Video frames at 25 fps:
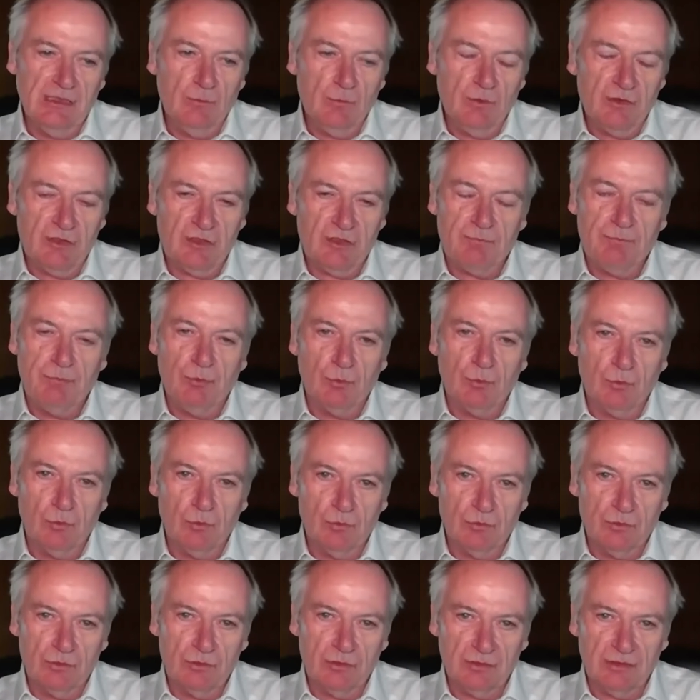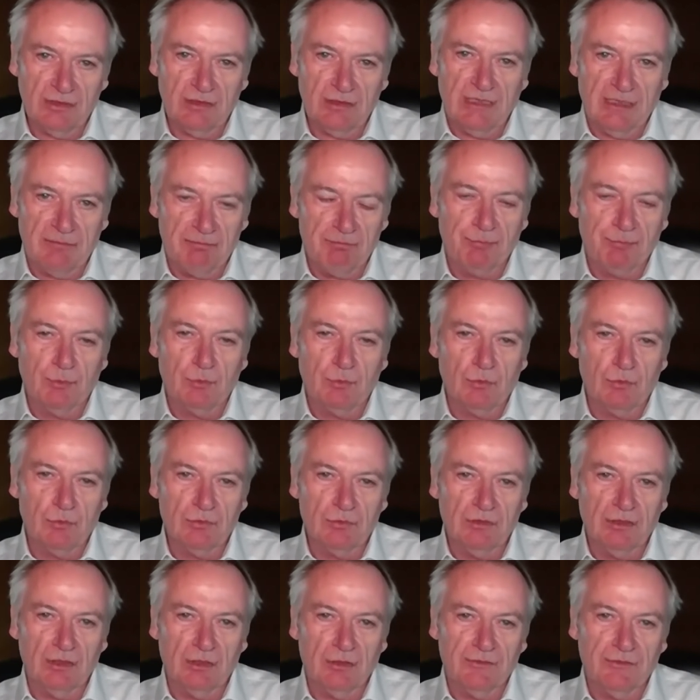were spawned and
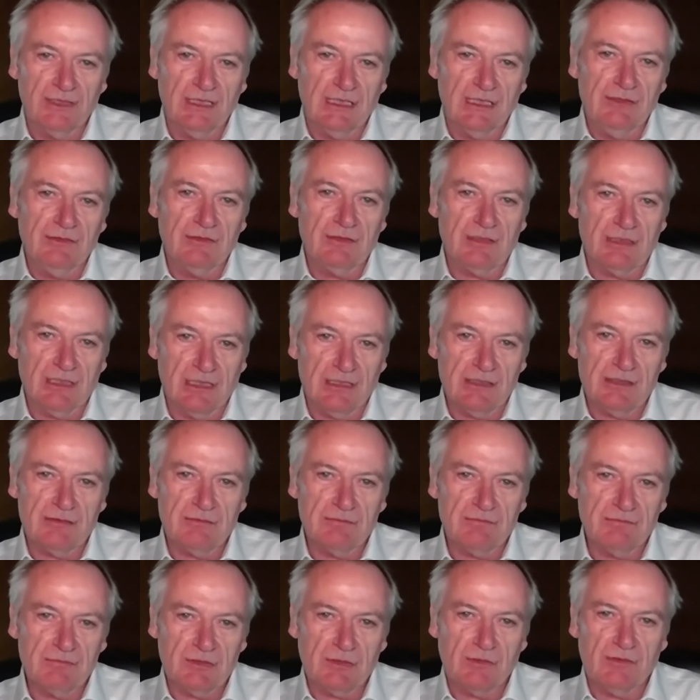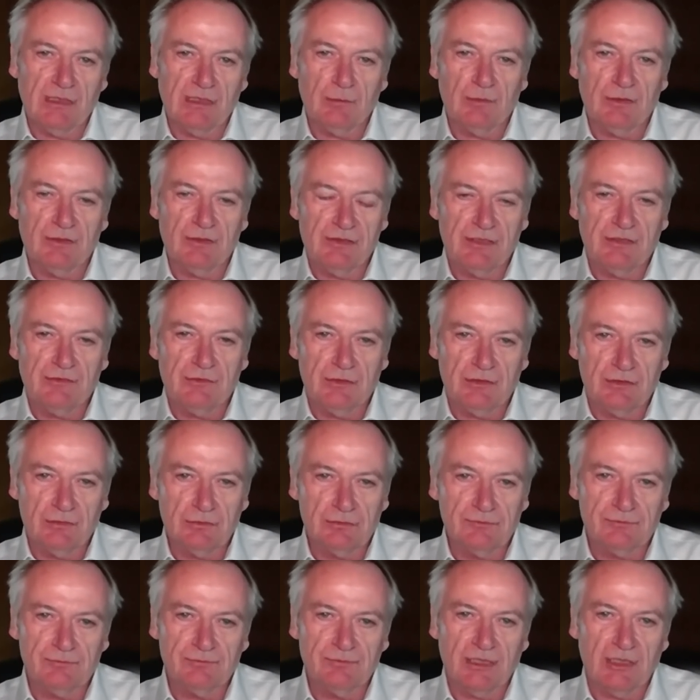born on the internet. So they were digital
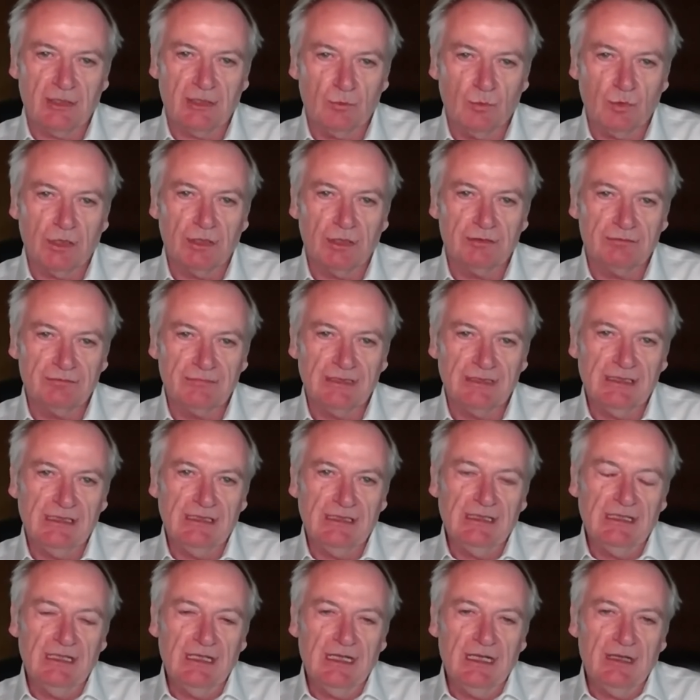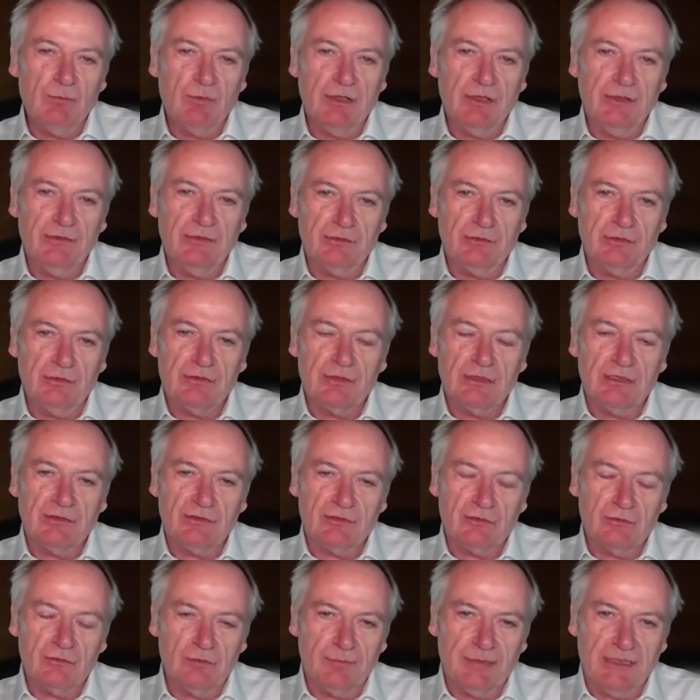from day one, whereas the
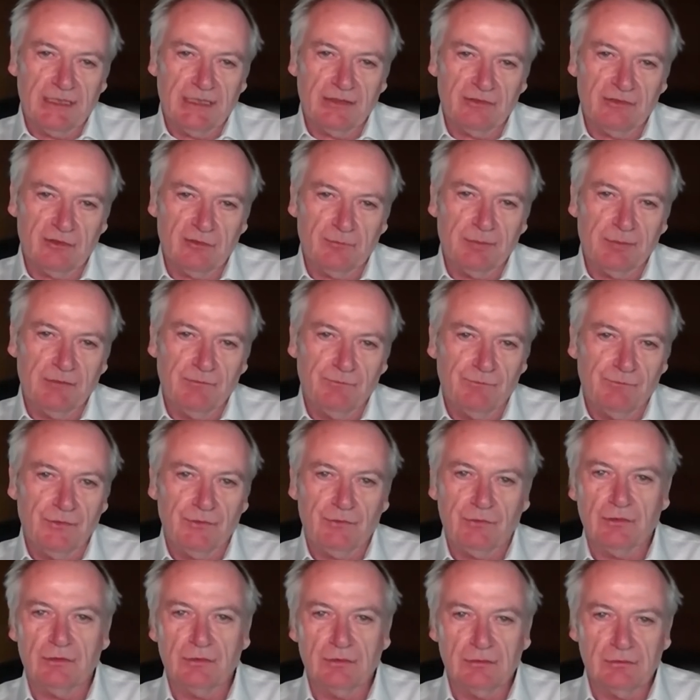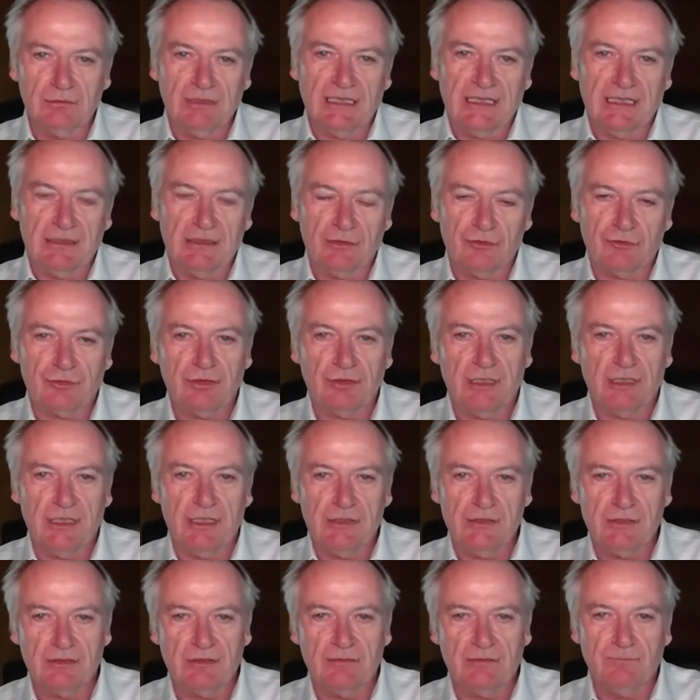traditional banks have been physical and are
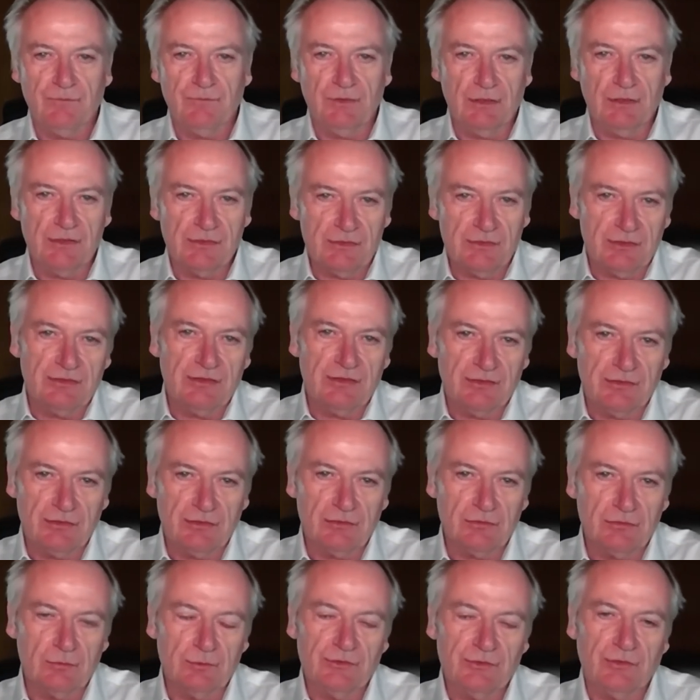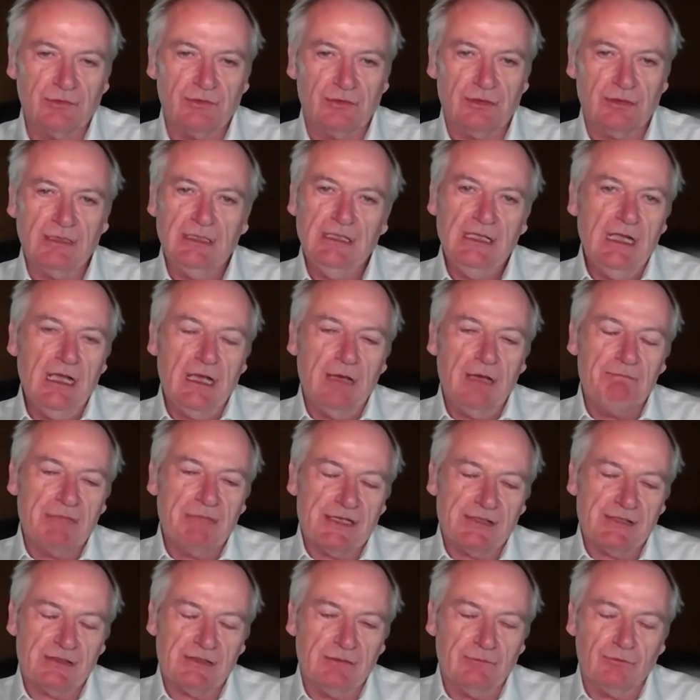trying to convert to digital, which is a
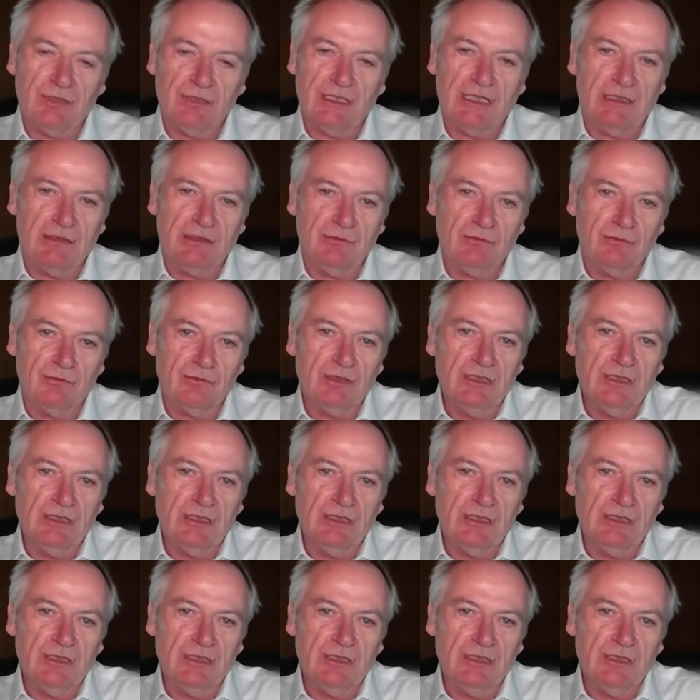massive challenge.